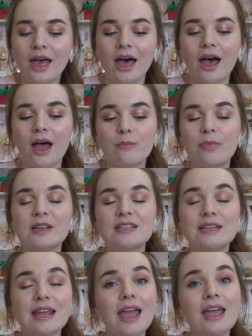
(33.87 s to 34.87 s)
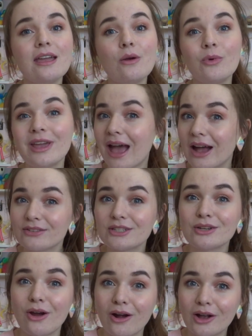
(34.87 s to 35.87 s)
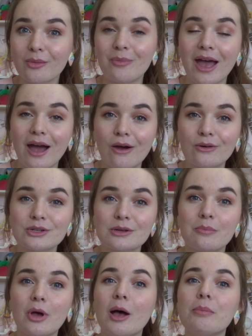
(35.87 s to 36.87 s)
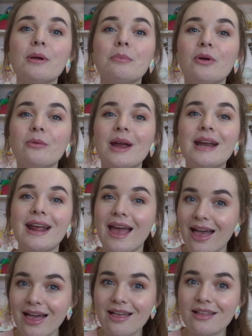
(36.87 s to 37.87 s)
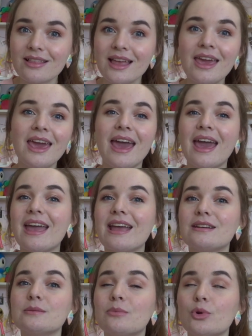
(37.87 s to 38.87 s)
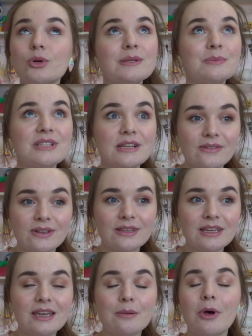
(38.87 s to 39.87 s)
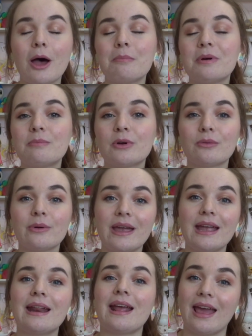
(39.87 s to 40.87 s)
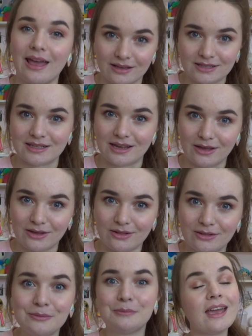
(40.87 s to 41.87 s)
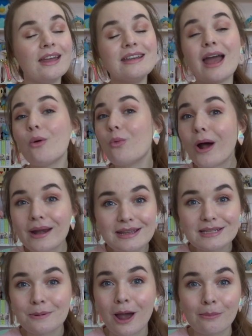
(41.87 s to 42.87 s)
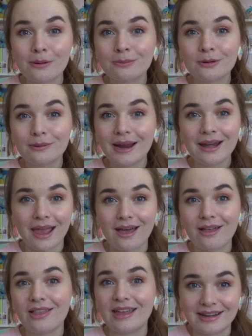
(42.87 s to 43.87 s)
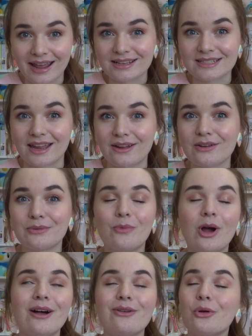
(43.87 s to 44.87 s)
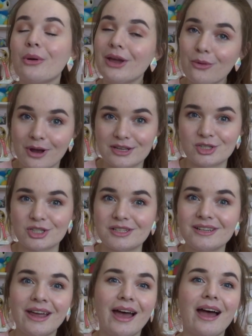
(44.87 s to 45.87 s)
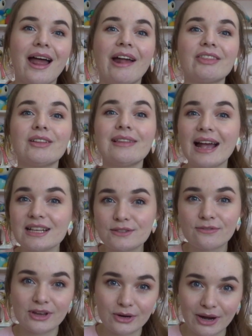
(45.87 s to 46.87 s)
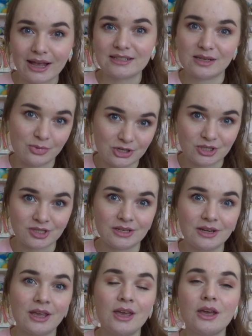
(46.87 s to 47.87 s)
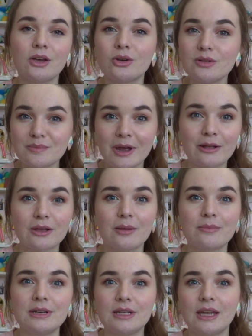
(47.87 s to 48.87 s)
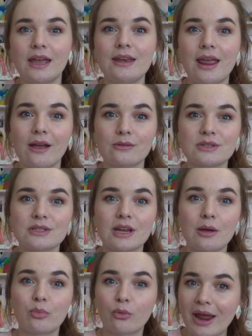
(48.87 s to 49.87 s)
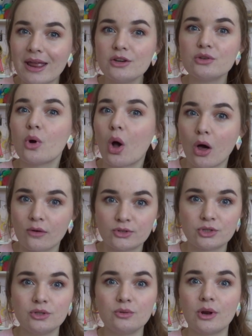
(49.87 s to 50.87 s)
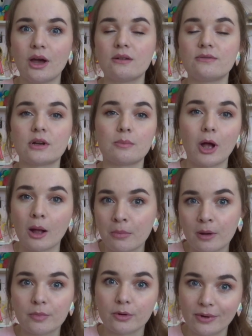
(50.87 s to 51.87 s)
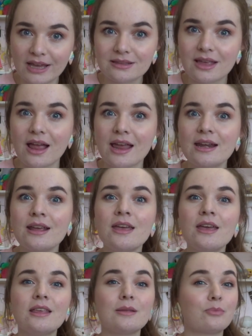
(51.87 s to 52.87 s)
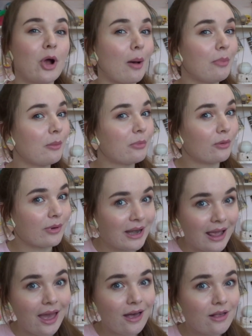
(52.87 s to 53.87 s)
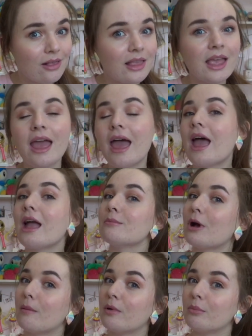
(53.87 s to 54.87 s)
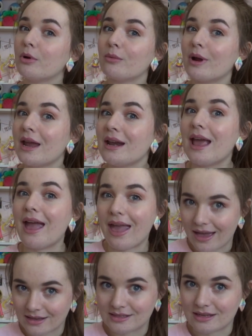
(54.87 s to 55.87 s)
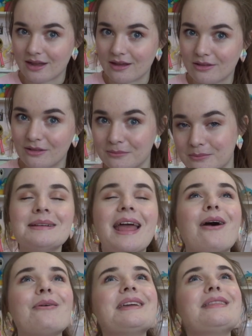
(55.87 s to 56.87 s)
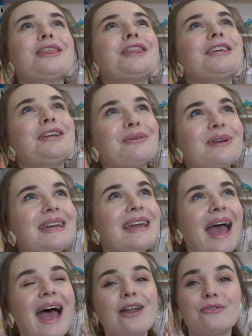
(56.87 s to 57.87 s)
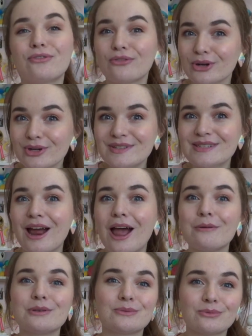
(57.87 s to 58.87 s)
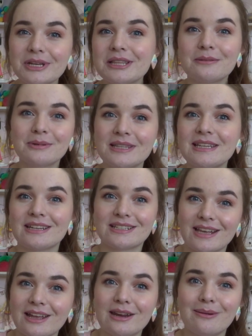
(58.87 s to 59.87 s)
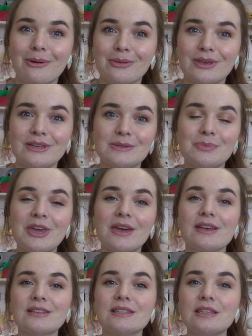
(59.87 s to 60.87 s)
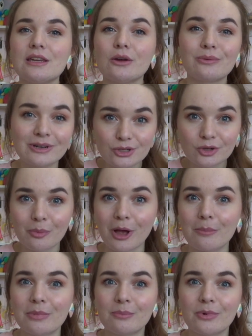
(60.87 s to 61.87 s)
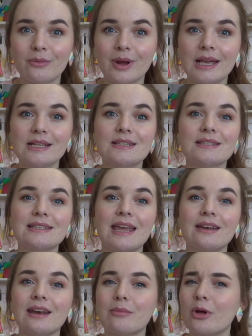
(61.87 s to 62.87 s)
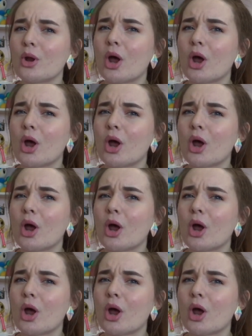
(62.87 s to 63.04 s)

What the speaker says: But today we have to talk about pop-up parade L and more specifically pop-up parade XL. Now, what is Pop-Up Parade L and XL? Well, great question. At the last figure exhibition, Good Smile Company announced a brand new offshoot of their Pop-Up Parade line, Pop-Up Parade L and Pop-Up Parade XL. Now, in theory, at first, I was really excited about this because the original Pop-Up Parades stand at about